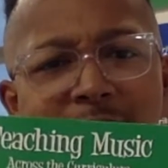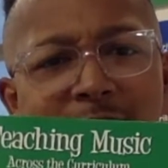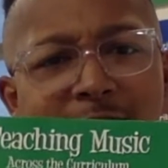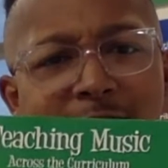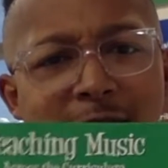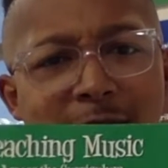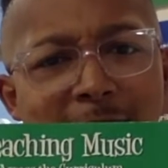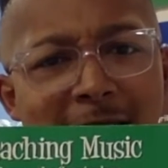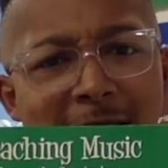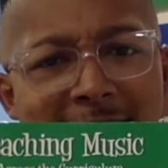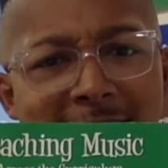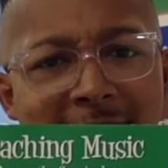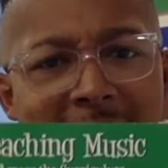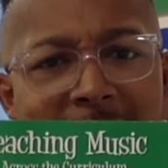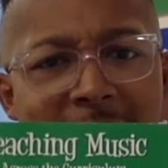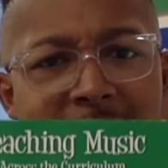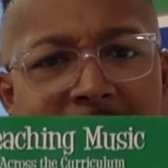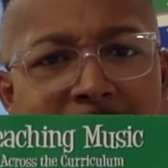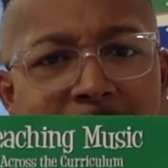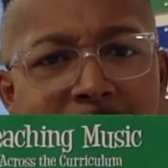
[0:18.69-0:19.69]
Do you guys
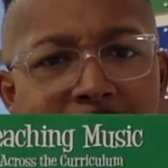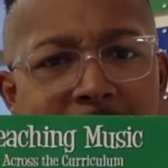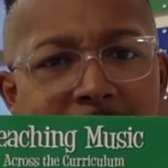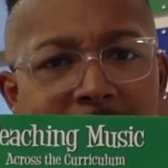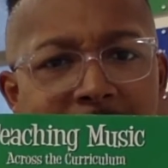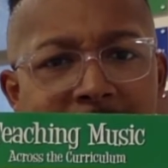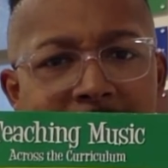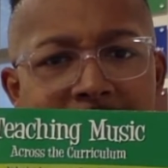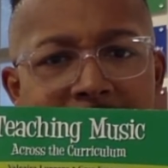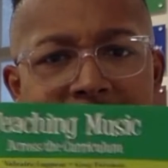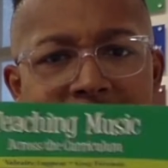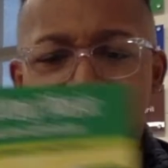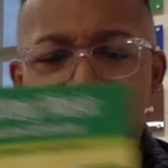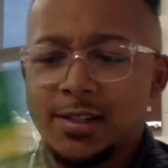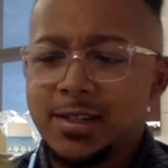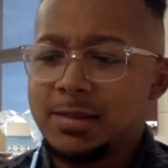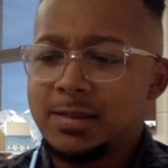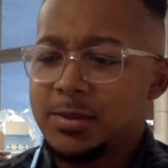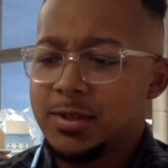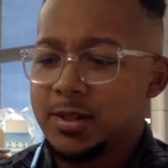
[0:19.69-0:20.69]
have this book?
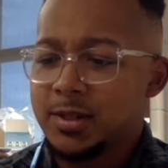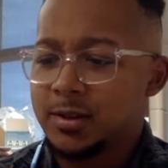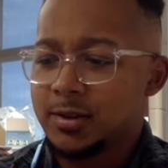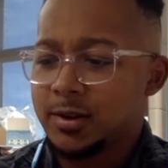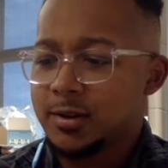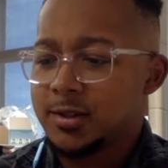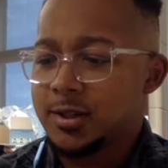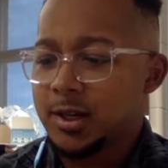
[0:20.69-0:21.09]
Teaching Music Across